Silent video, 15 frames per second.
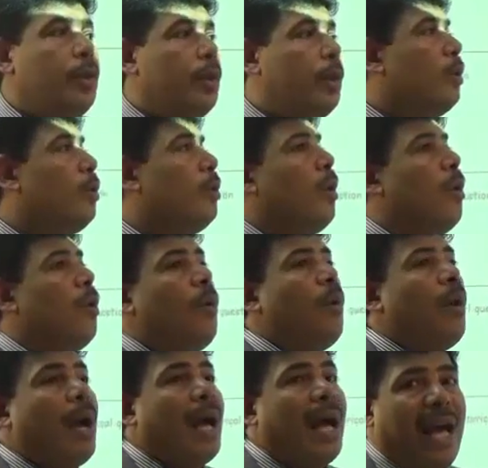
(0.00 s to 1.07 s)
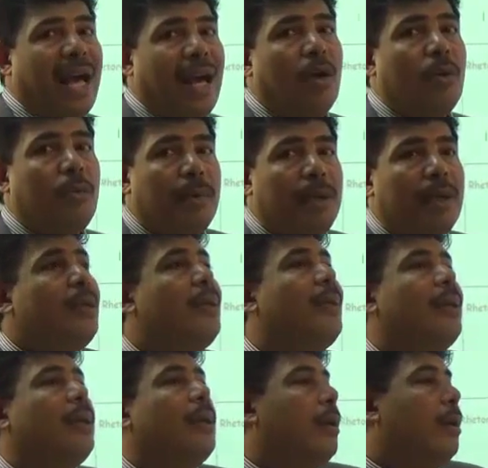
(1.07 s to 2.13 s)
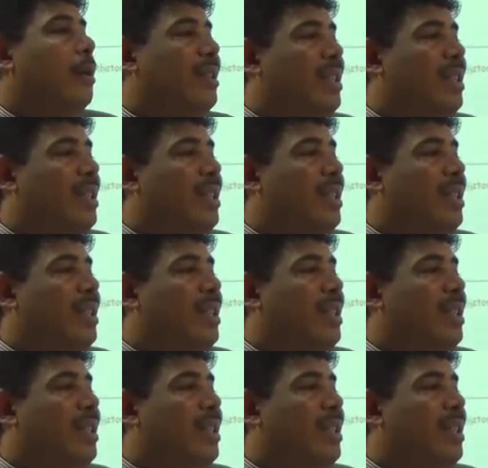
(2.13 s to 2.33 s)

Do you know how many